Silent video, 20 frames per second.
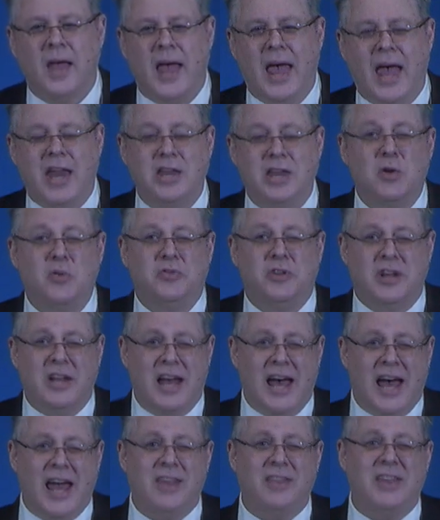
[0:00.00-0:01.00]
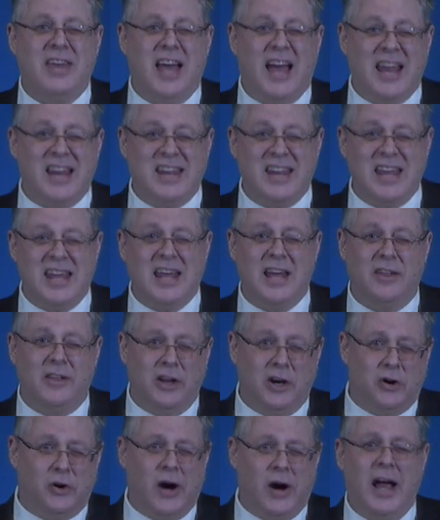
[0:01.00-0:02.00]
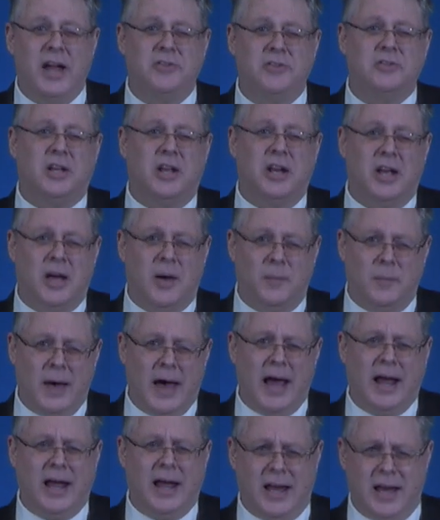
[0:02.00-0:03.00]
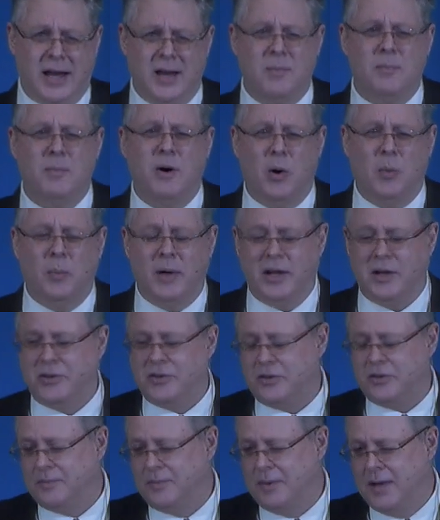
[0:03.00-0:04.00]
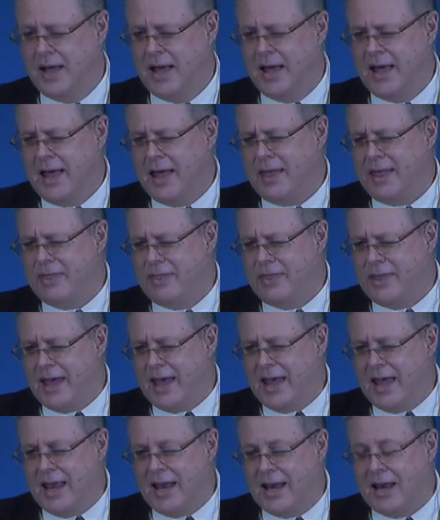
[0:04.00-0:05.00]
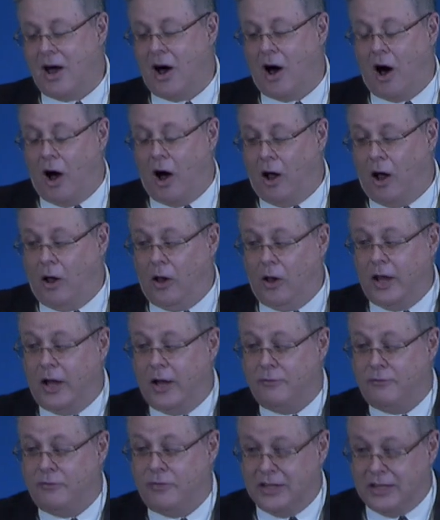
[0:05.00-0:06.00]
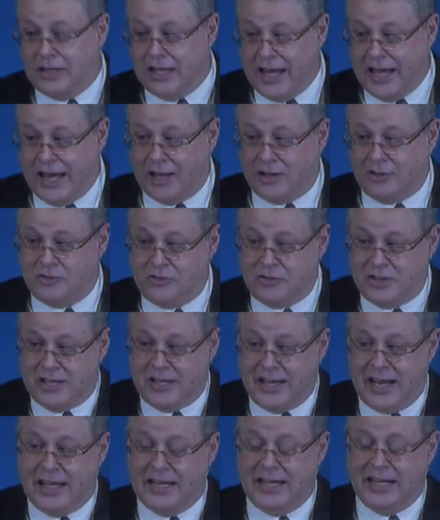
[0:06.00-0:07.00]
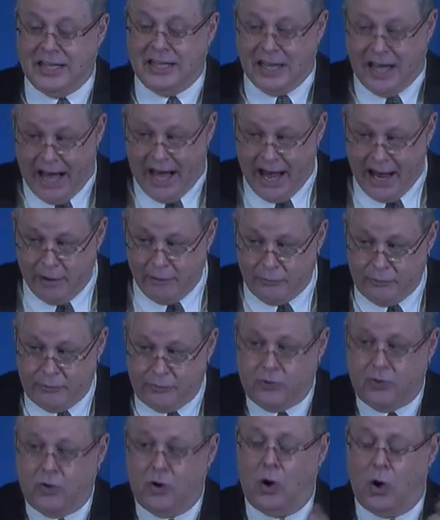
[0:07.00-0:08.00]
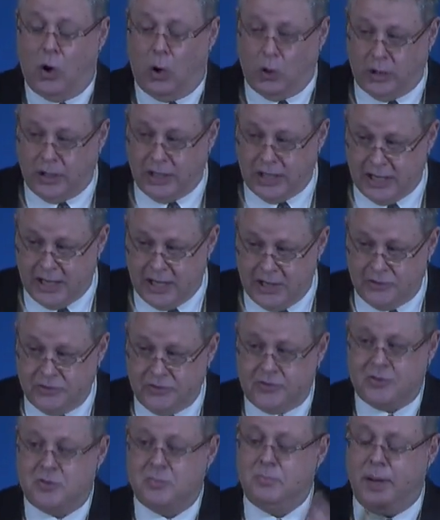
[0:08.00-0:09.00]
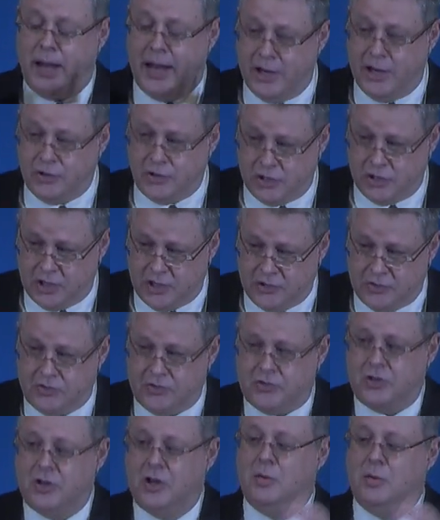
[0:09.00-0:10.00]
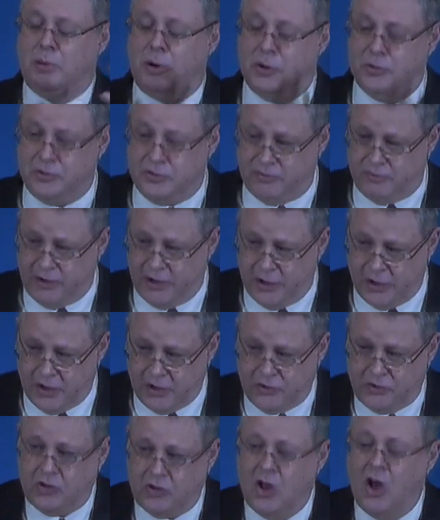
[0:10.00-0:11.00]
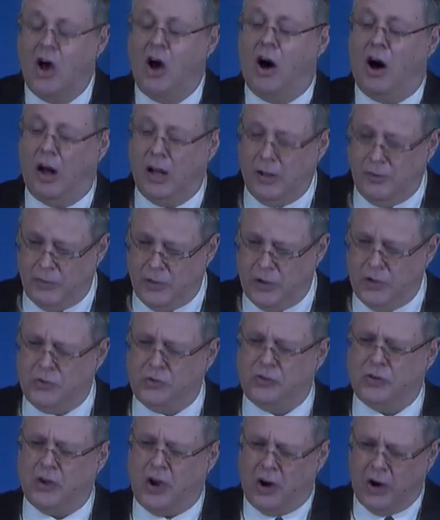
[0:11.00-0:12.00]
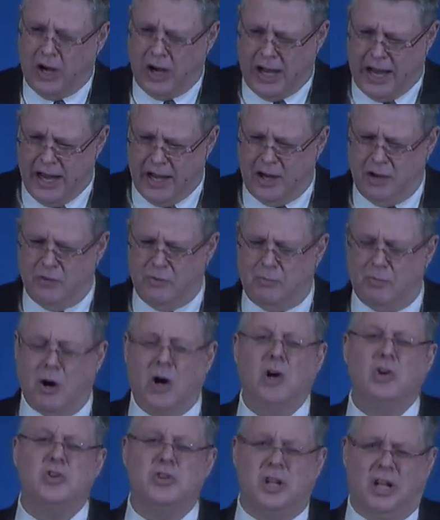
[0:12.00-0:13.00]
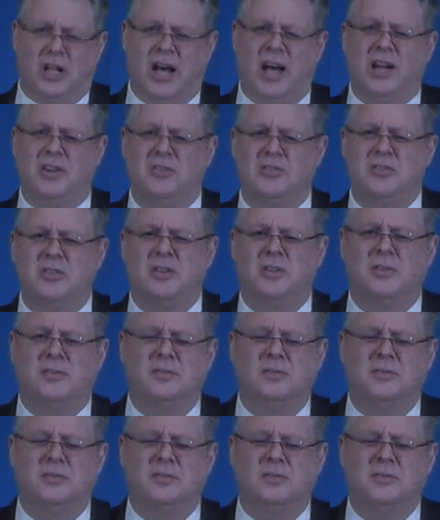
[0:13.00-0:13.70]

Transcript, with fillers: and you deny the idea that Christ can come back at any moment, then all of the links to daily life holiness, patience, perseverance, all of those are kind of marginalized.